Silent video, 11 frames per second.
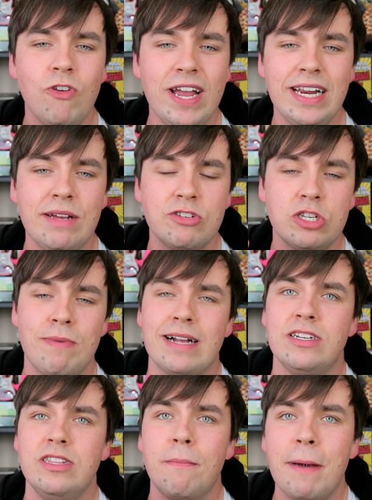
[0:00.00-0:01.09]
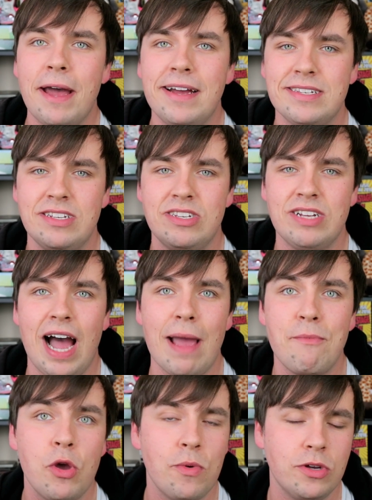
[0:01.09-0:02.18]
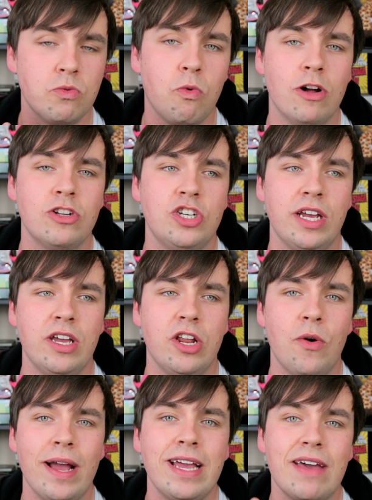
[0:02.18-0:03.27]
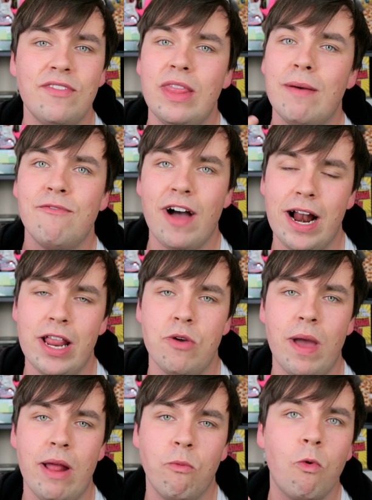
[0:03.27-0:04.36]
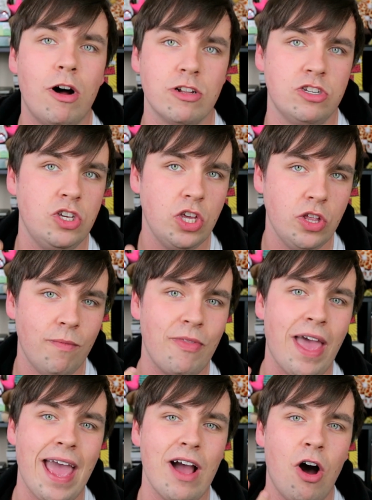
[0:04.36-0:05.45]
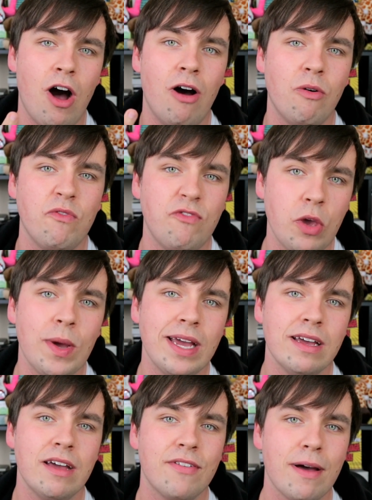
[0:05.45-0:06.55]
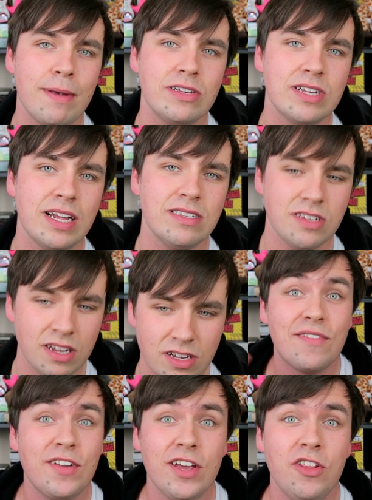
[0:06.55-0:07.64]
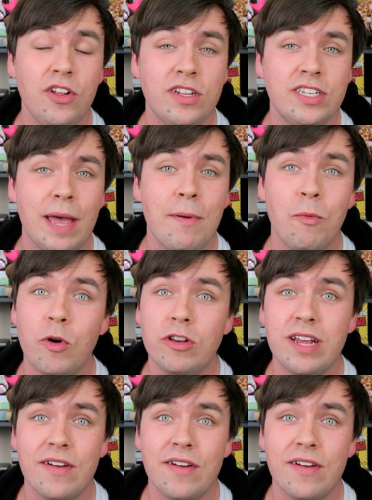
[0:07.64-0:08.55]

really respecting the person's time who is watching, you know, and giving them value in what they are viewing, if that makes sense. Definitely another tip would